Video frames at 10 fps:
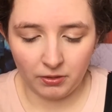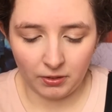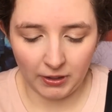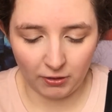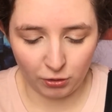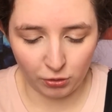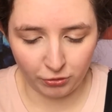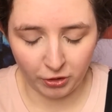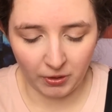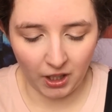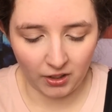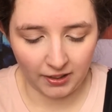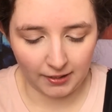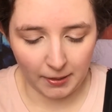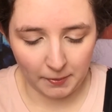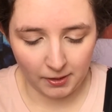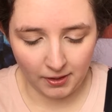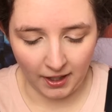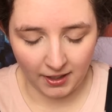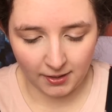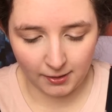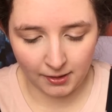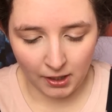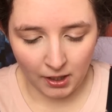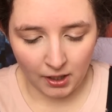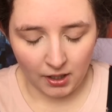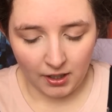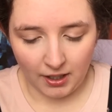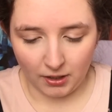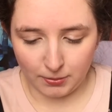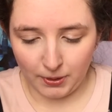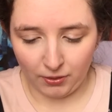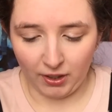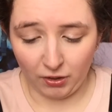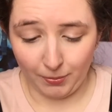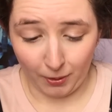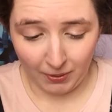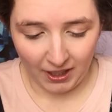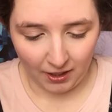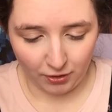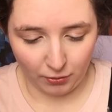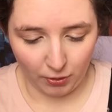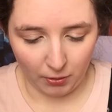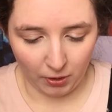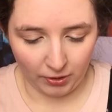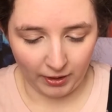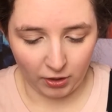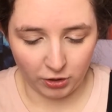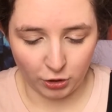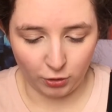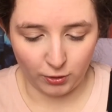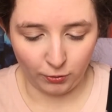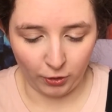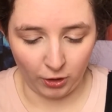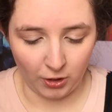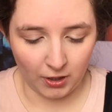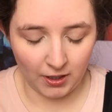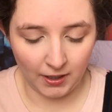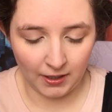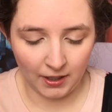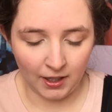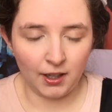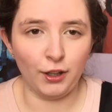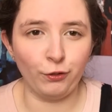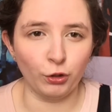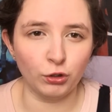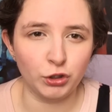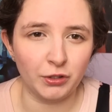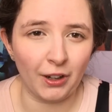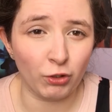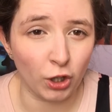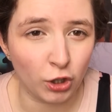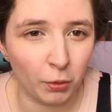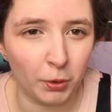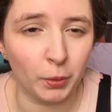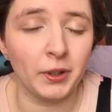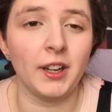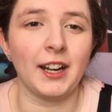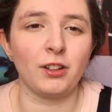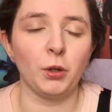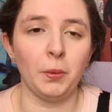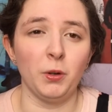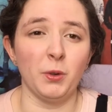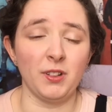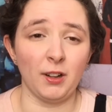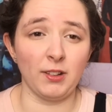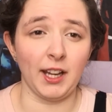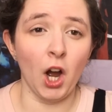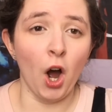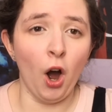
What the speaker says: When I was going through a lot of these lipsticks and I was playing around with my hands of what ones I could use for a photo shoot I've got coming up in the next couple of months, I was like,